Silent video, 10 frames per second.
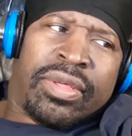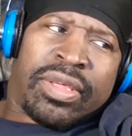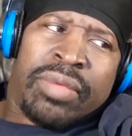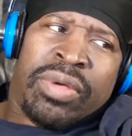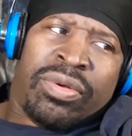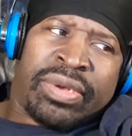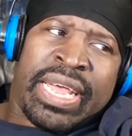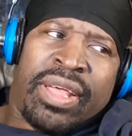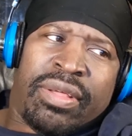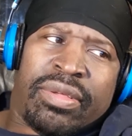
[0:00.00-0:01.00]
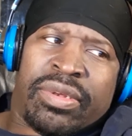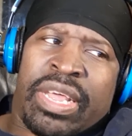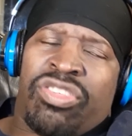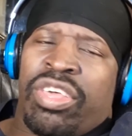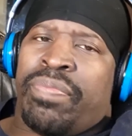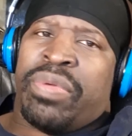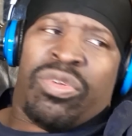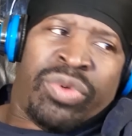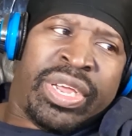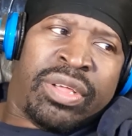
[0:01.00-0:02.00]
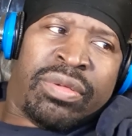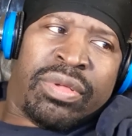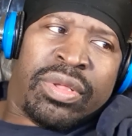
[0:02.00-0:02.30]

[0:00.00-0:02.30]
Come on now. Let's just be real.